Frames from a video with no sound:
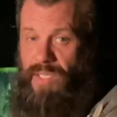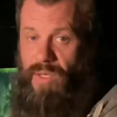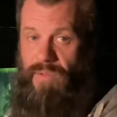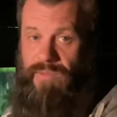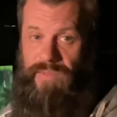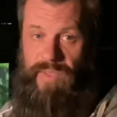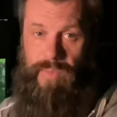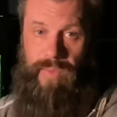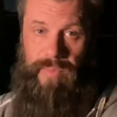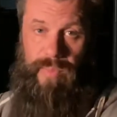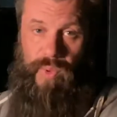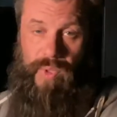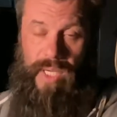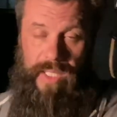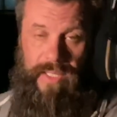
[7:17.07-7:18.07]
all filled with
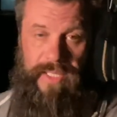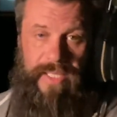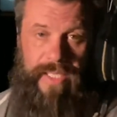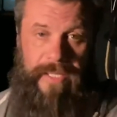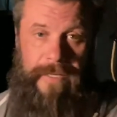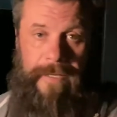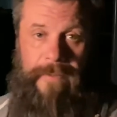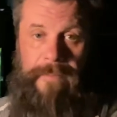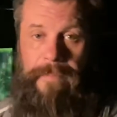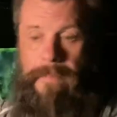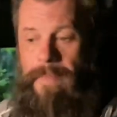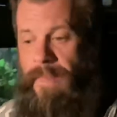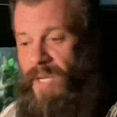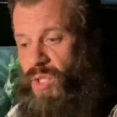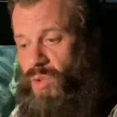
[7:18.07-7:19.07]
piranhas.
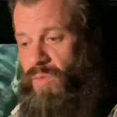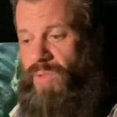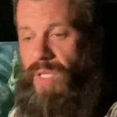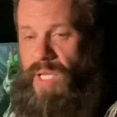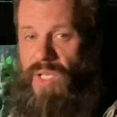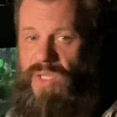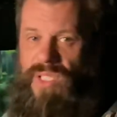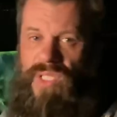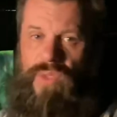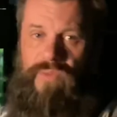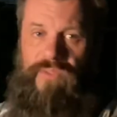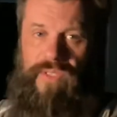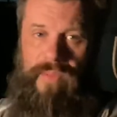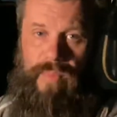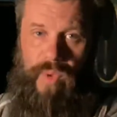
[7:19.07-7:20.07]
The juveniles need to
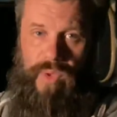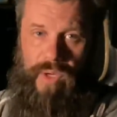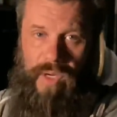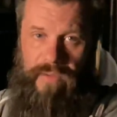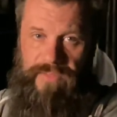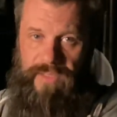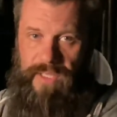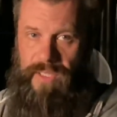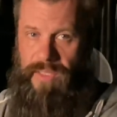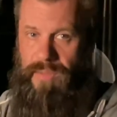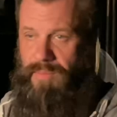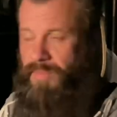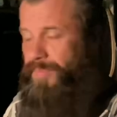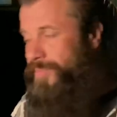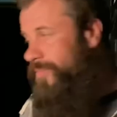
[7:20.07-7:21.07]
feed more often
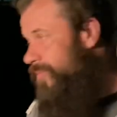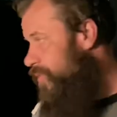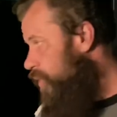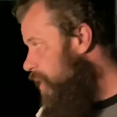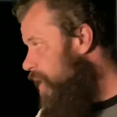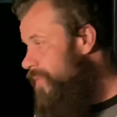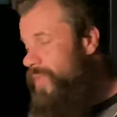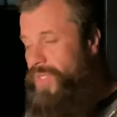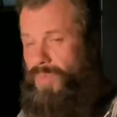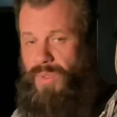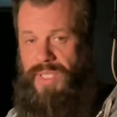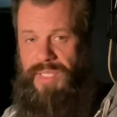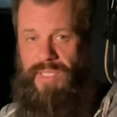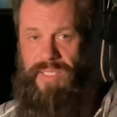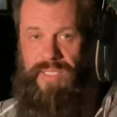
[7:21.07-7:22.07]
for obvious
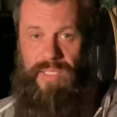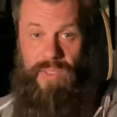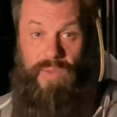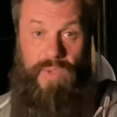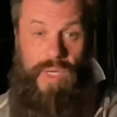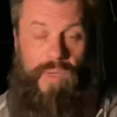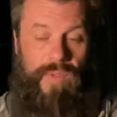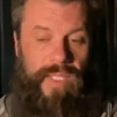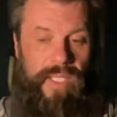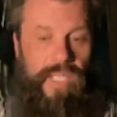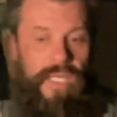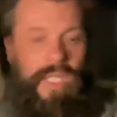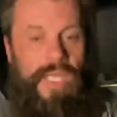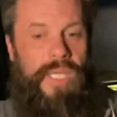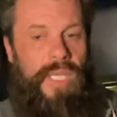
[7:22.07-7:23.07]
reasons. They're growing.
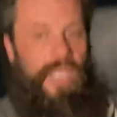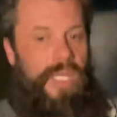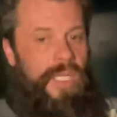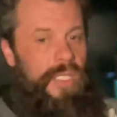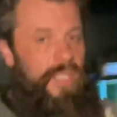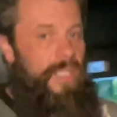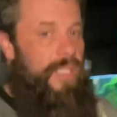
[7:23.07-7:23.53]
The